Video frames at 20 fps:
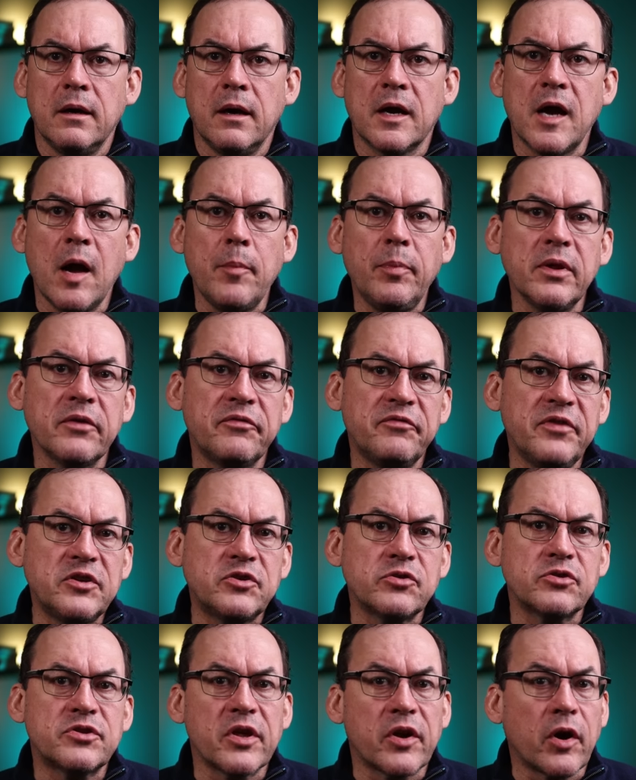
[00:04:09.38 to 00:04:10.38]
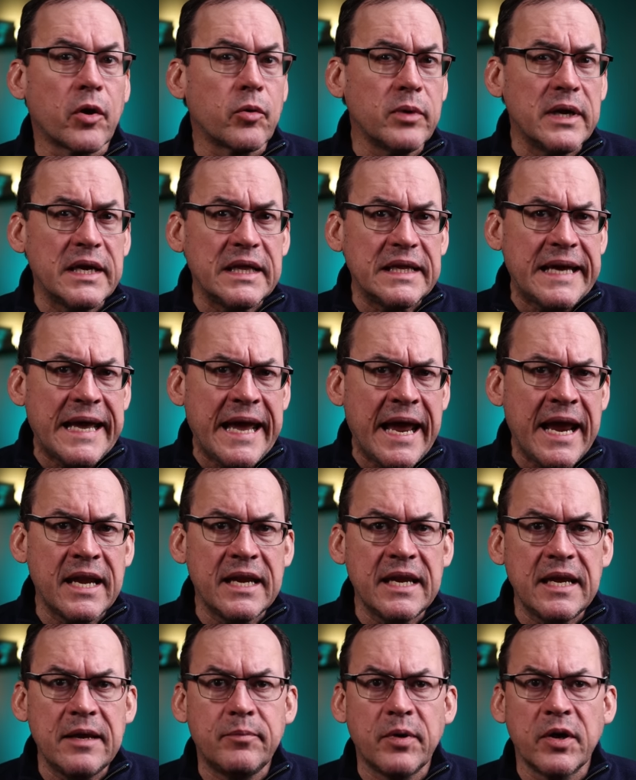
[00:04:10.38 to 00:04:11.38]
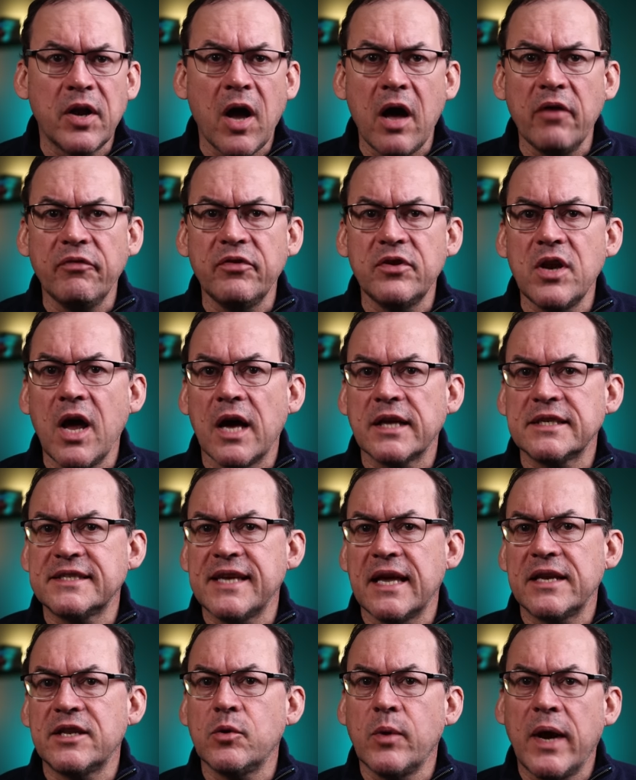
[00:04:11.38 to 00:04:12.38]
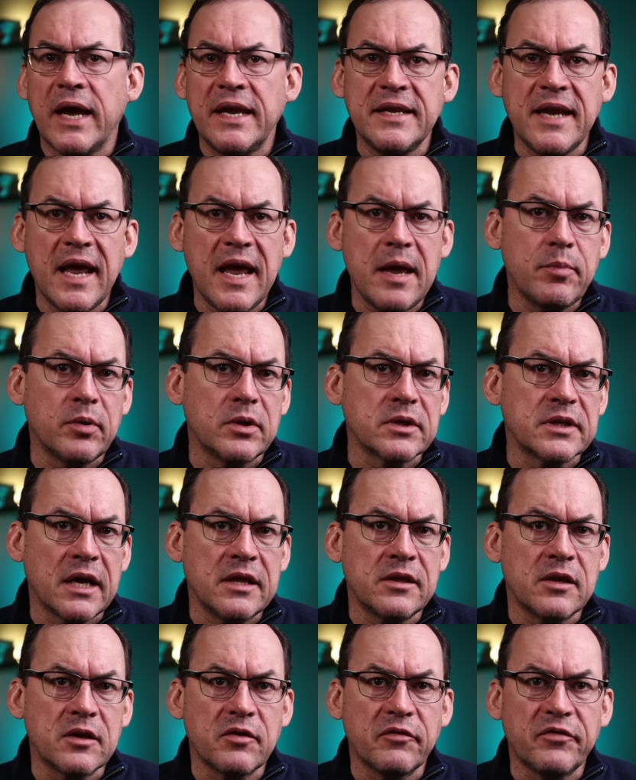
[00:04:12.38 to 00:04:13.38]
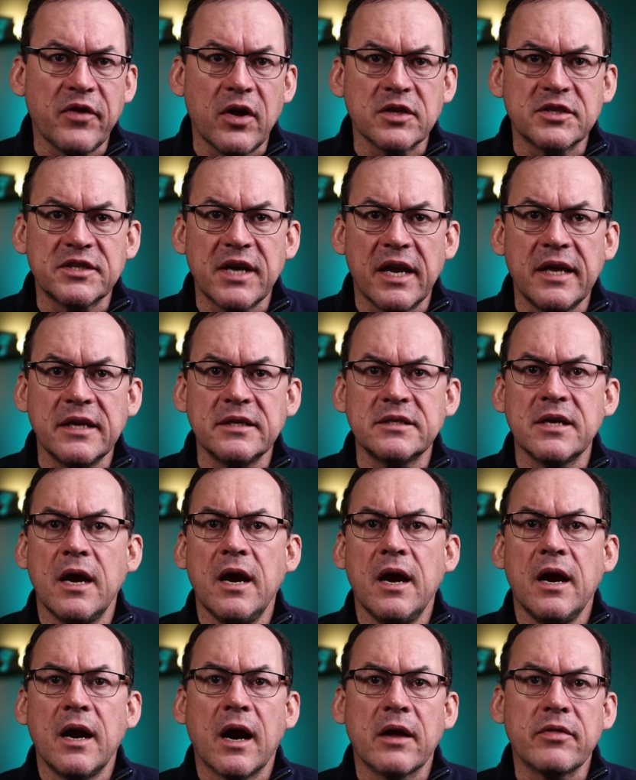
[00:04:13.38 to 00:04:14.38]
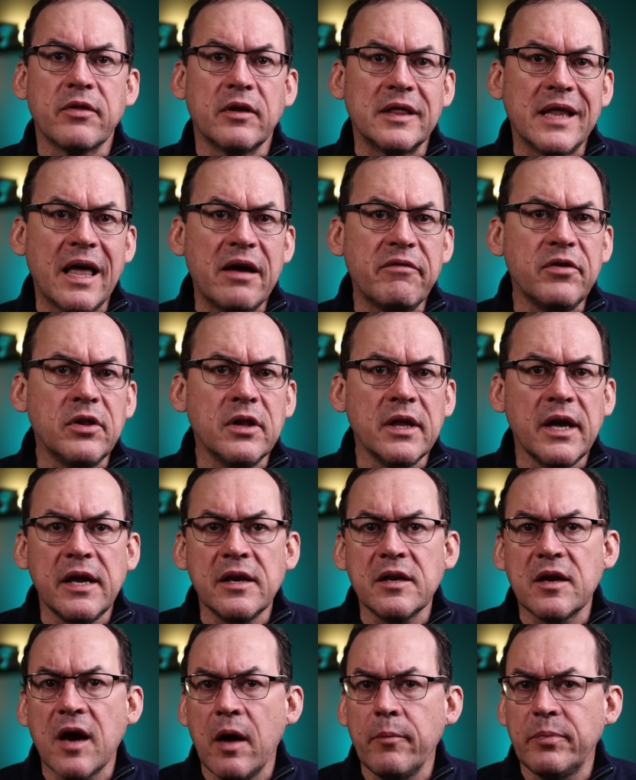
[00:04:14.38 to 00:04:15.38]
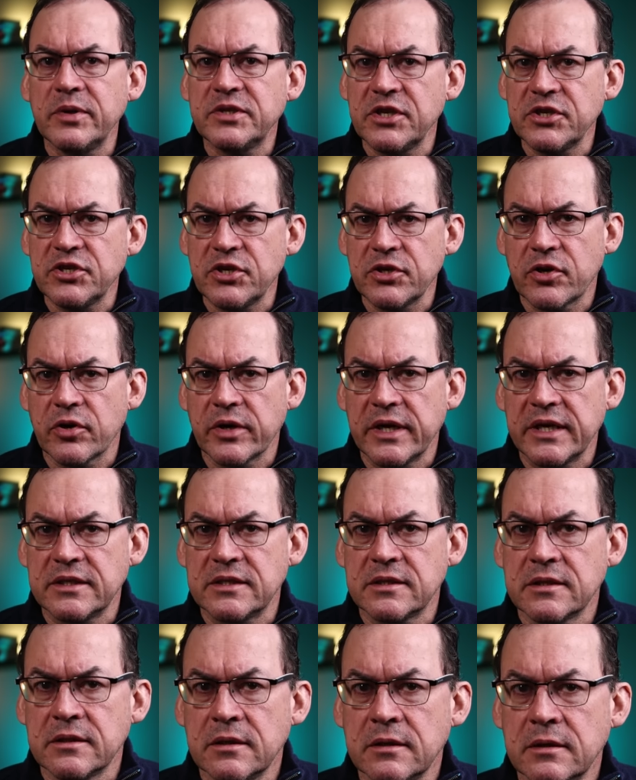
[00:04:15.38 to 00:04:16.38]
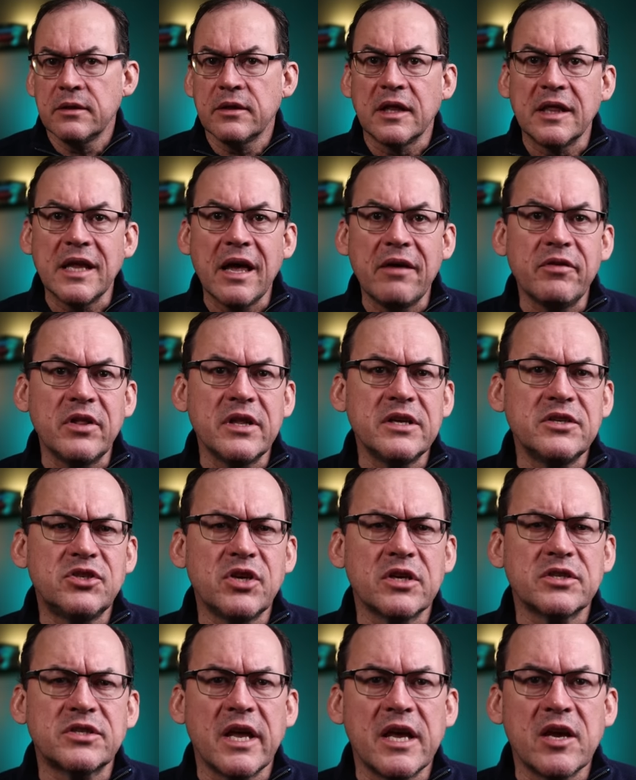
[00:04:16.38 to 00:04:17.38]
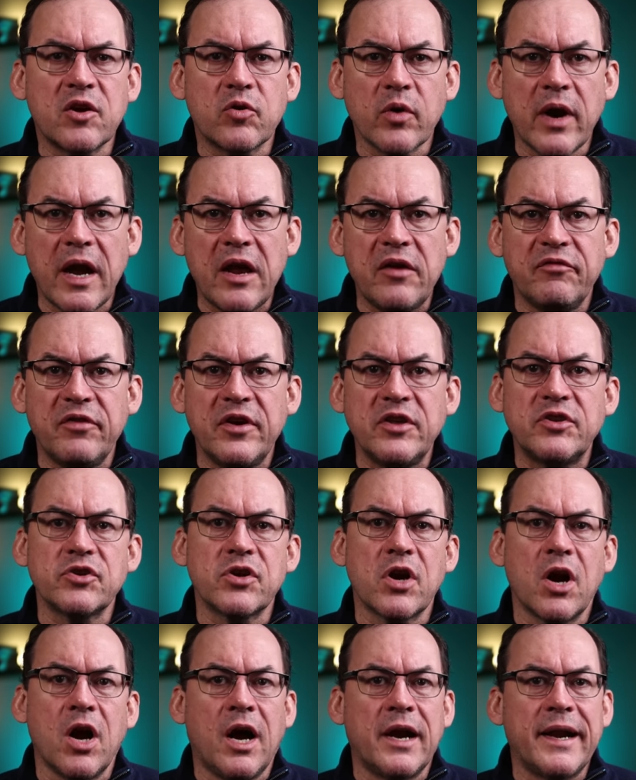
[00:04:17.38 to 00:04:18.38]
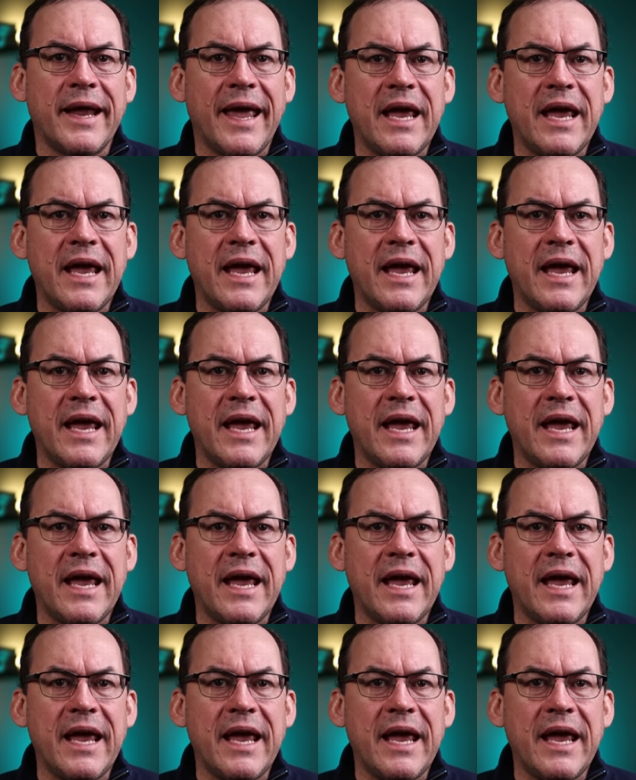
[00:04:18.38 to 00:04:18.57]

A couple of features that are really handy but often not set to enabled in the default settings are the level and composition grids. The level is just a great feature on